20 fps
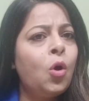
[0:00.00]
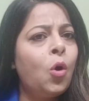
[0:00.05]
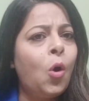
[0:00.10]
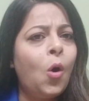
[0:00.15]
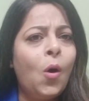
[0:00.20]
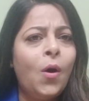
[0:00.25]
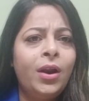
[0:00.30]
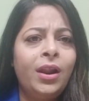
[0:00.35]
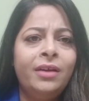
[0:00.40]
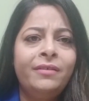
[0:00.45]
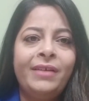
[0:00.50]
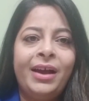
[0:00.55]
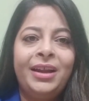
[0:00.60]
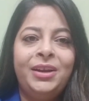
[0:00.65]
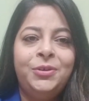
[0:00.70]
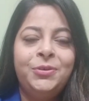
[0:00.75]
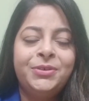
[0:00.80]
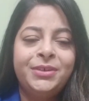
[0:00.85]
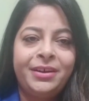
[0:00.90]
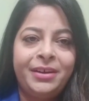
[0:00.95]
All our
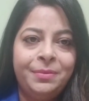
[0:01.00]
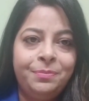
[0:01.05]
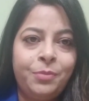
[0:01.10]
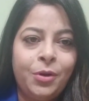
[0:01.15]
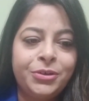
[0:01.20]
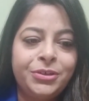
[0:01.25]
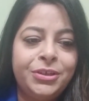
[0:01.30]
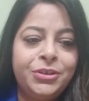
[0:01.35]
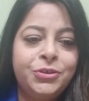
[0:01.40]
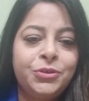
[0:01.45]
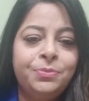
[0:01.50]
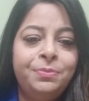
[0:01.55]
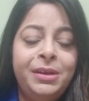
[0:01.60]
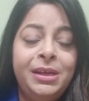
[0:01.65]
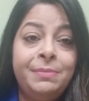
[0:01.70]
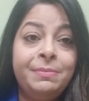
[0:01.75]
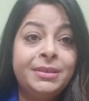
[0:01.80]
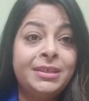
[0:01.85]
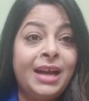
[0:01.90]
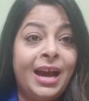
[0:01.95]
values are important to
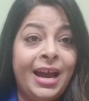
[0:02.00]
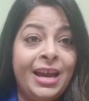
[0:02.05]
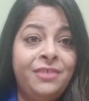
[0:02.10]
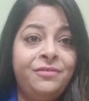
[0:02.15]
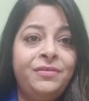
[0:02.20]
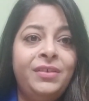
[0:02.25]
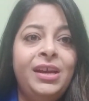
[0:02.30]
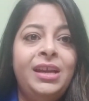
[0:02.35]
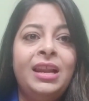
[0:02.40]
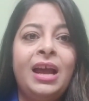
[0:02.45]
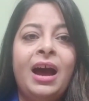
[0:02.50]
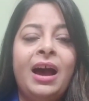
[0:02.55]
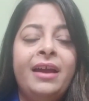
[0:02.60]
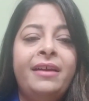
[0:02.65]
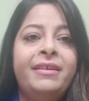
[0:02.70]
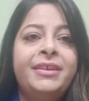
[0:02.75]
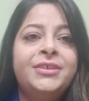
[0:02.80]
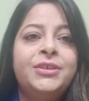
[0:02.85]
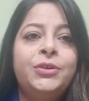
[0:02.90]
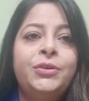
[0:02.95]
me, but I feel
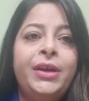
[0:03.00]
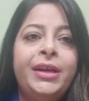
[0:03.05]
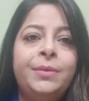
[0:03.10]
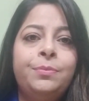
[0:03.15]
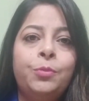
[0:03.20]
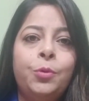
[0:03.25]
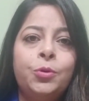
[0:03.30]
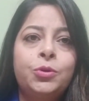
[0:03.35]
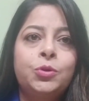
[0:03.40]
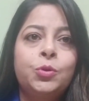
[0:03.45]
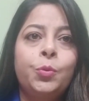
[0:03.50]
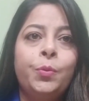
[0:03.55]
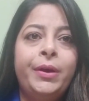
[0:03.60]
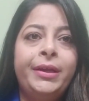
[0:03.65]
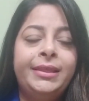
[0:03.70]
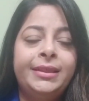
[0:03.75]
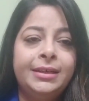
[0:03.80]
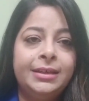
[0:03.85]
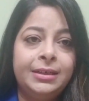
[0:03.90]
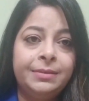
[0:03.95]
I resonate most
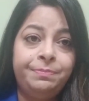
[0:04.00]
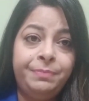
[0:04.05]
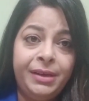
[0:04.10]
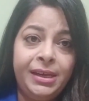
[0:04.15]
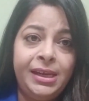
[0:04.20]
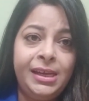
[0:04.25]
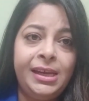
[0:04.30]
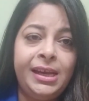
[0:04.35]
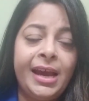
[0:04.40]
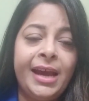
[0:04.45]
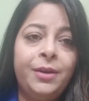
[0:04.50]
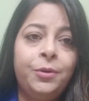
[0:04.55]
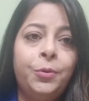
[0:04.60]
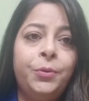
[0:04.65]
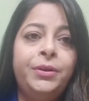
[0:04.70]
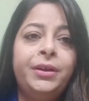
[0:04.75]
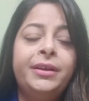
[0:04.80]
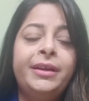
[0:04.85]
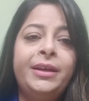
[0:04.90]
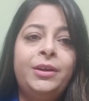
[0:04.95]
with be an
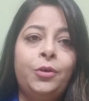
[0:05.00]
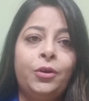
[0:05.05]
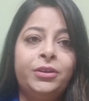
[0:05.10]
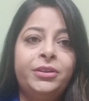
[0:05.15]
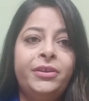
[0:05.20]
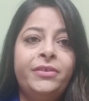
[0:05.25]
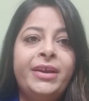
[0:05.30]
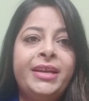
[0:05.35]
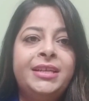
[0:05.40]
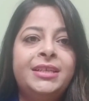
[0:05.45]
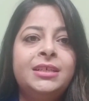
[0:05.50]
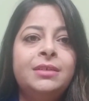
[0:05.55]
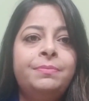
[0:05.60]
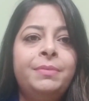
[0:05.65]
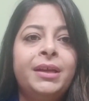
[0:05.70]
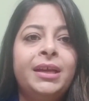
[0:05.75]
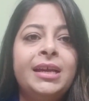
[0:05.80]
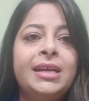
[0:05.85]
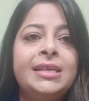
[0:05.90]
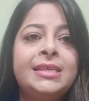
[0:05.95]
owner and not the renter,
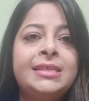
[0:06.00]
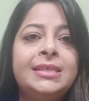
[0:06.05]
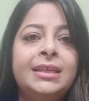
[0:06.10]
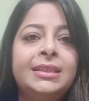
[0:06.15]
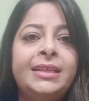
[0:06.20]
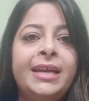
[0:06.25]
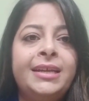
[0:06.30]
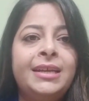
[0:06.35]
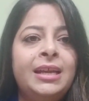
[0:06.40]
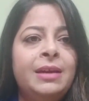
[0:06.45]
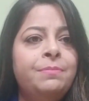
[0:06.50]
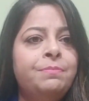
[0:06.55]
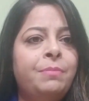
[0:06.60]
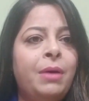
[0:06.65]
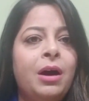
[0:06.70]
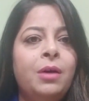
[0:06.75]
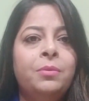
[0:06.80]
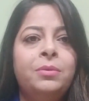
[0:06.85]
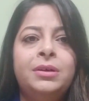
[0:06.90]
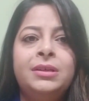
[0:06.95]
because that
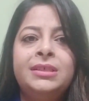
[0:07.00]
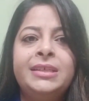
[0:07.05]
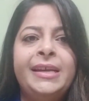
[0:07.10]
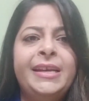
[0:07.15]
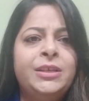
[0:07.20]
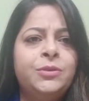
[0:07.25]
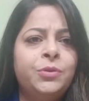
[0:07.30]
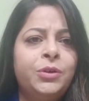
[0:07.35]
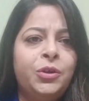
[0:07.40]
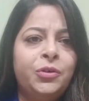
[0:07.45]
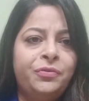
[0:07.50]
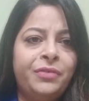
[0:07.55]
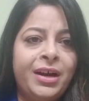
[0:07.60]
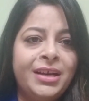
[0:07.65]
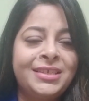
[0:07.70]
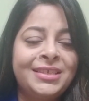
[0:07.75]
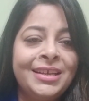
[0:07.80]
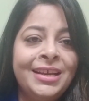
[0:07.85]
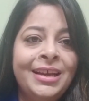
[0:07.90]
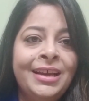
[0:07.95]
empowers each one of
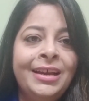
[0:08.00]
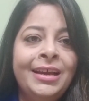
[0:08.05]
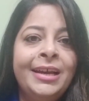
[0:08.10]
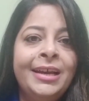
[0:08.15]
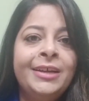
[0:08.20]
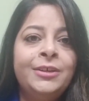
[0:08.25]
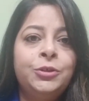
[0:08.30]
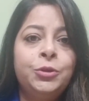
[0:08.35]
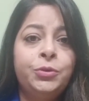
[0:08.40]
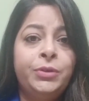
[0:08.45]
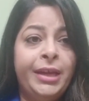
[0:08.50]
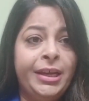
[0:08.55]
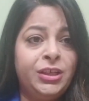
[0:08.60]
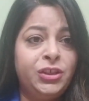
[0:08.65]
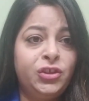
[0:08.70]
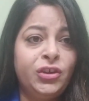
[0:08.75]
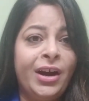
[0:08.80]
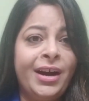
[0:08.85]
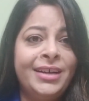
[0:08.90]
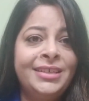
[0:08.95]
us to
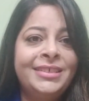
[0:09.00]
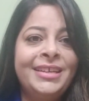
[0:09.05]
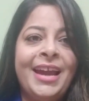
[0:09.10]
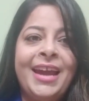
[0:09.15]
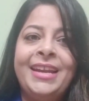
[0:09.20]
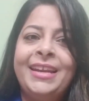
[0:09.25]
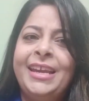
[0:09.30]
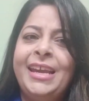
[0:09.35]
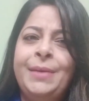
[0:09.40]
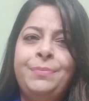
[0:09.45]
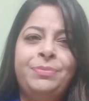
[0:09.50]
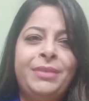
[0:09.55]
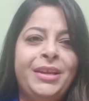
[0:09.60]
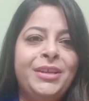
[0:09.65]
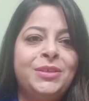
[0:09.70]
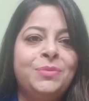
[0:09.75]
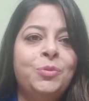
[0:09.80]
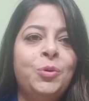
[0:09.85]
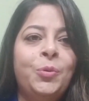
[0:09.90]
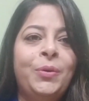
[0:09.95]
take charge and keep
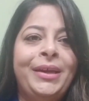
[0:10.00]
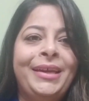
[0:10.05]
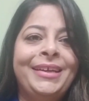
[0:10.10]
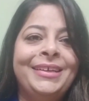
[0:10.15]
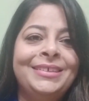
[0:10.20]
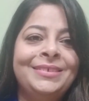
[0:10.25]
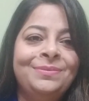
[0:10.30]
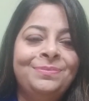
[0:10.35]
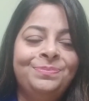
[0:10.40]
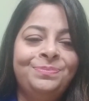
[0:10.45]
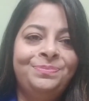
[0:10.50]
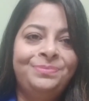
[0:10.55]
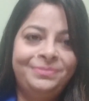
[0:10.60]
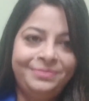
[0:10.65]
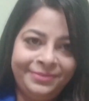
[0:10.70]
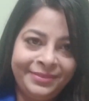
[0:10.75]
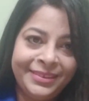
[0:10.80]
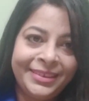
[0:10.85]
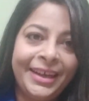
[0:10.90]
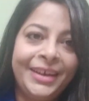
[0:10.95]
things moving.
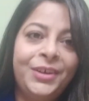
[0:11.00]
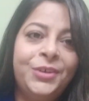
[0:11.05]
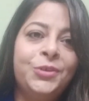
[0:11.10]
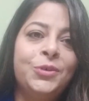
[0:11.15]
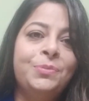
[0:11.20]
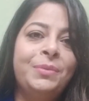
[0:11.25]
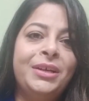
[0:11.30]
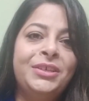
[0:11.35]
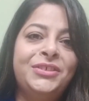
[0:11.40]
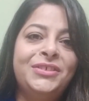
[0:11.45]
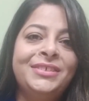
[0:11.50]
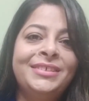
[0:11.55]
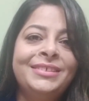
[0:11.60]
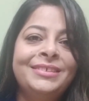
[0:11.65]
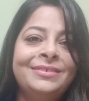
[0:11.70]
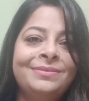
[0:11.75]
Thank you so much.